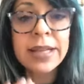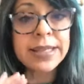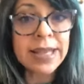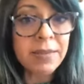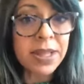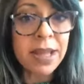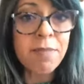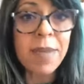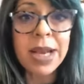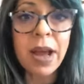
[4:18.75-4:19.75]
Some of
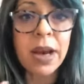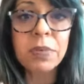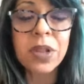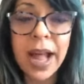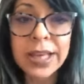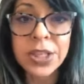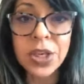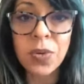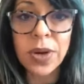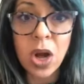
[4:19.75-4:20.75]
them may not apply to
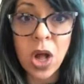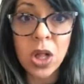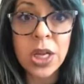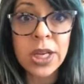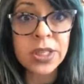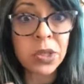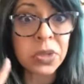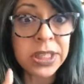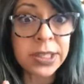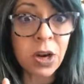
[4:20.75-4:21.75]
you at all. So
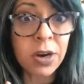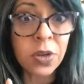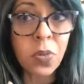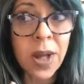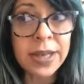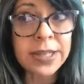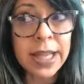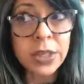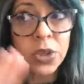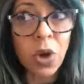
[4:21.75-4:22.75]
discard the ones
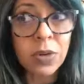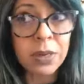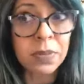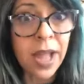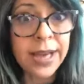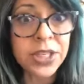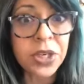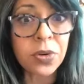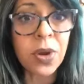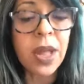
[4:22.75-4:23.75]
that don't apply to
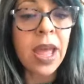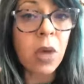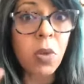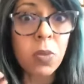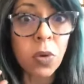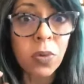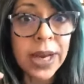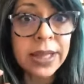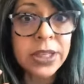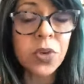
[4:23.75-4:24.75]
you. And what we're
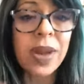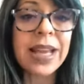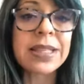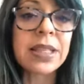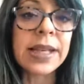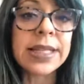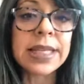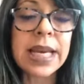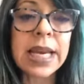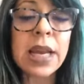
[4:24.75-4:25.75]
really doing is
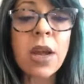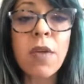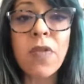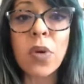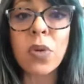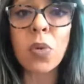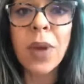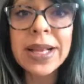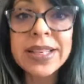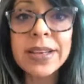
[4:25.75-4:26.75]
listening for the
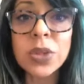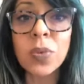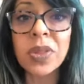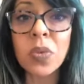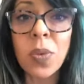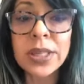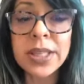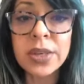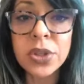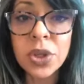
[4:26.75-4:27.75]
resonance with the ones
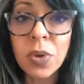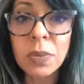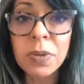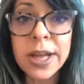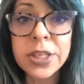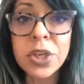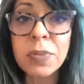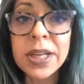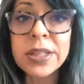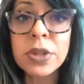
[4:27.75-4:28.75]
that do apply to you,
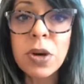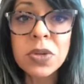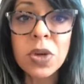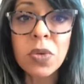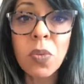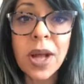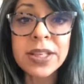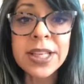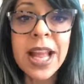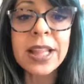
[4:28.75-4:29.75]
because those are the
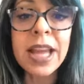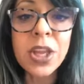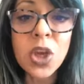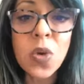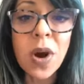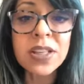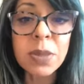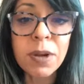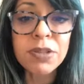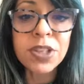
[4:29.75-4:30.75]
ones that you are
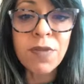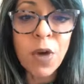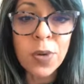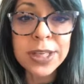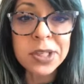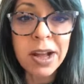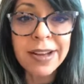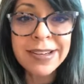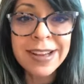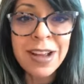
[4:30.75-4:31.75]
supposed to focus
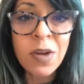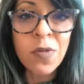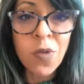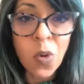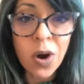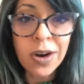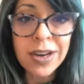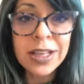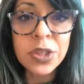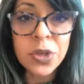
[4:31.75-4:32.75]
on for
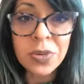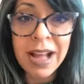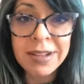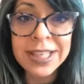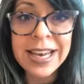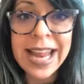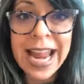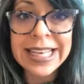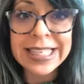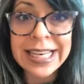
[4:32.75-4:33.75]

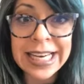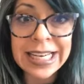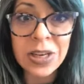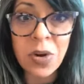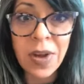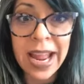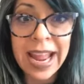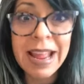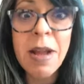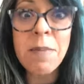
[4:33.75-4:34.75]
2018,
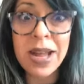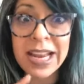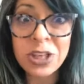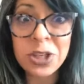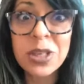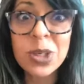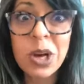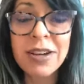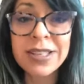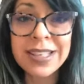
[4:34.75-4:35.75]
okay? But it should
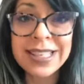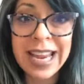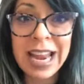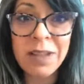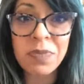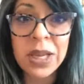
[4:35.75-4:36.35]
start today.